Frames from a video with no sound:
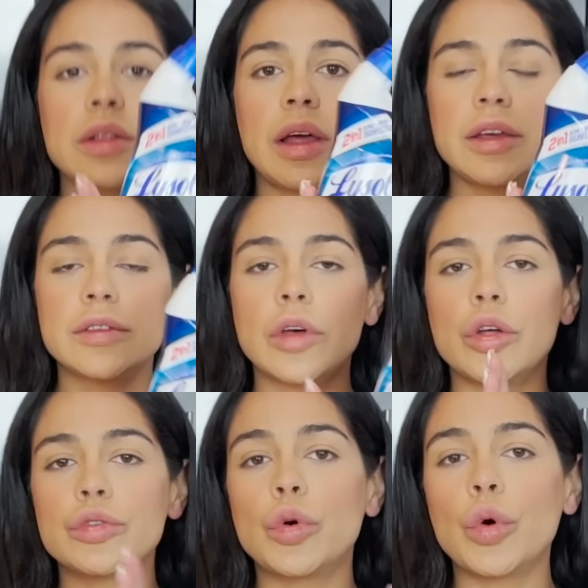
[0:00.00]

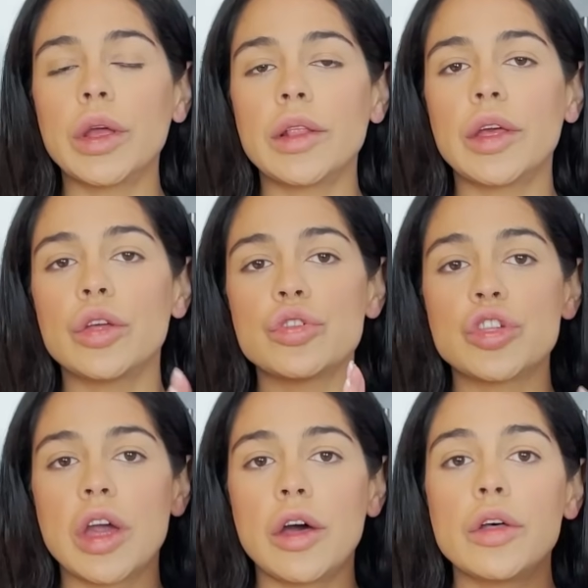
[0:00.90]
Lysol toilet
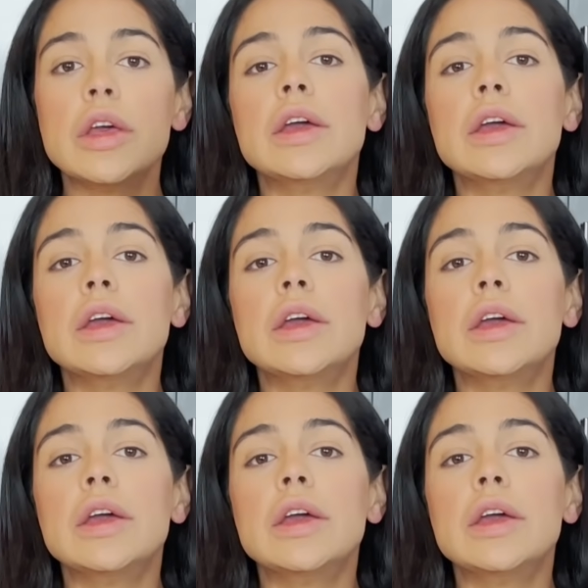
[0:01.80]
gel.